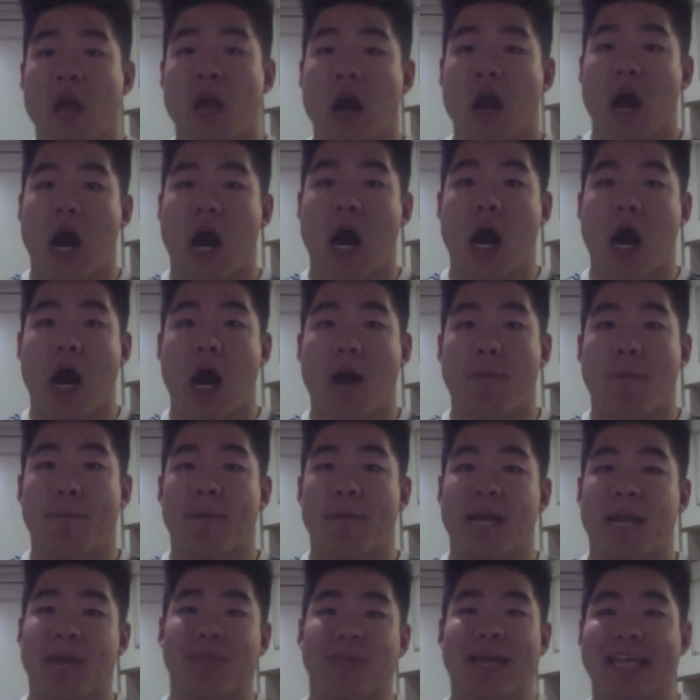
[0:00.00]
But
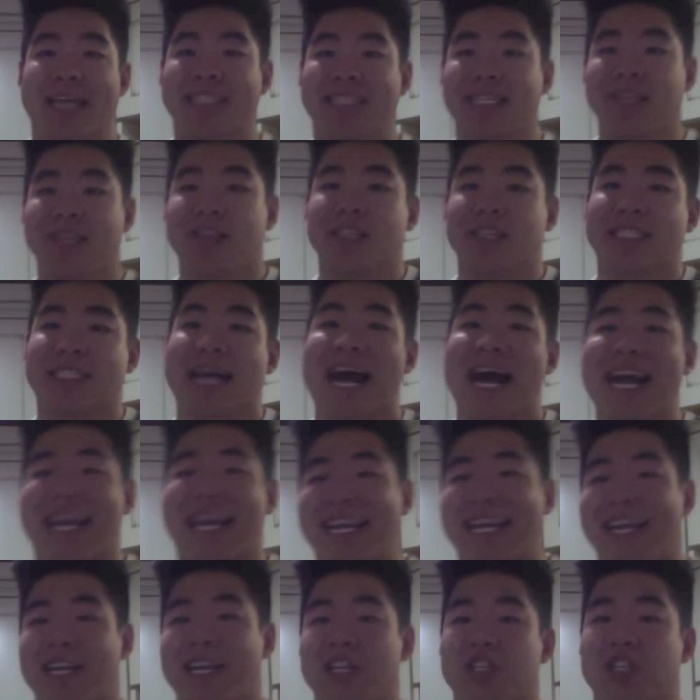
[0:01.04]
I'm guessing the
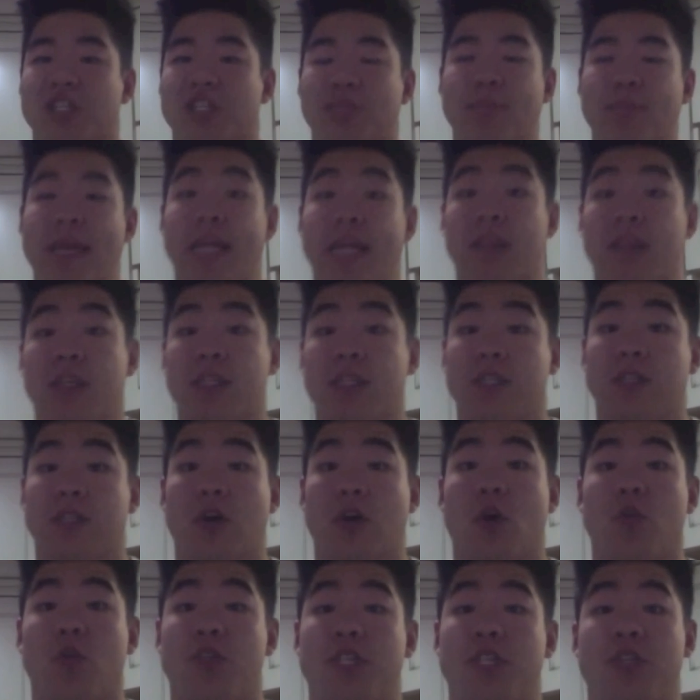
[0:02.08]
dieting just made this
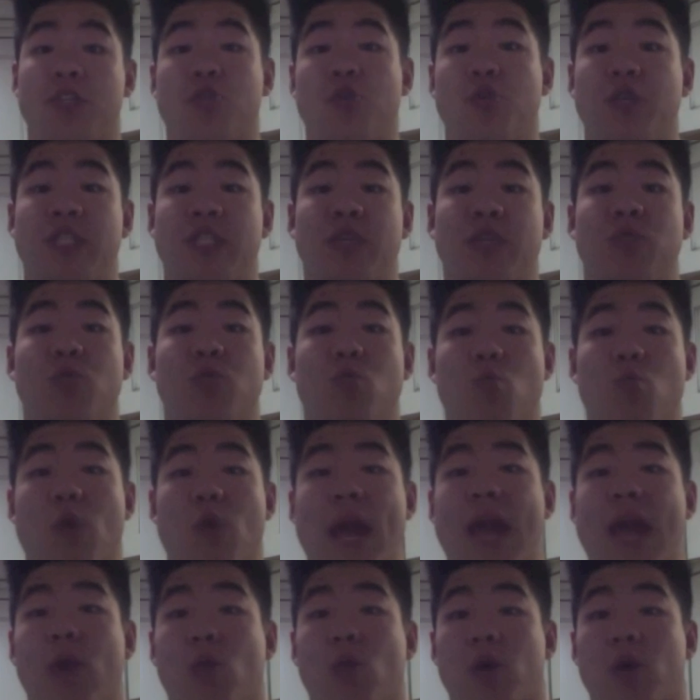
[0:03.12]
whole situation
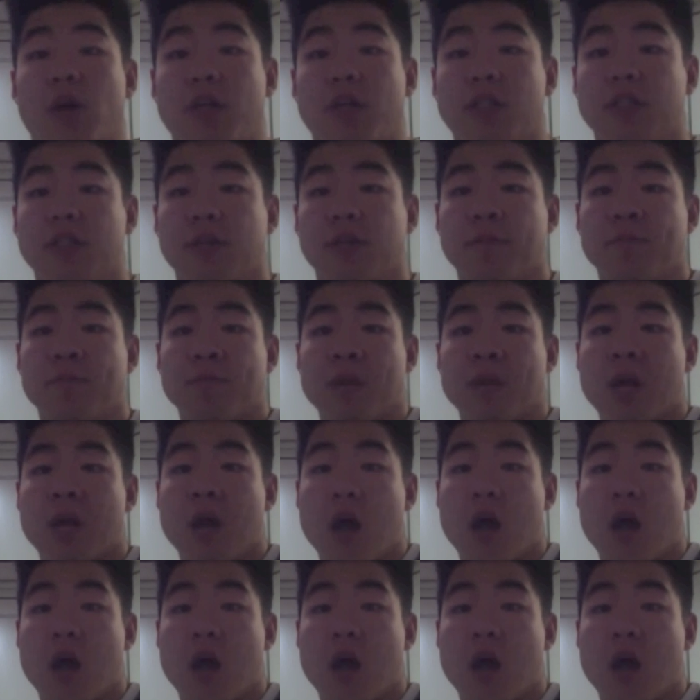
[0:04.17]
way worse.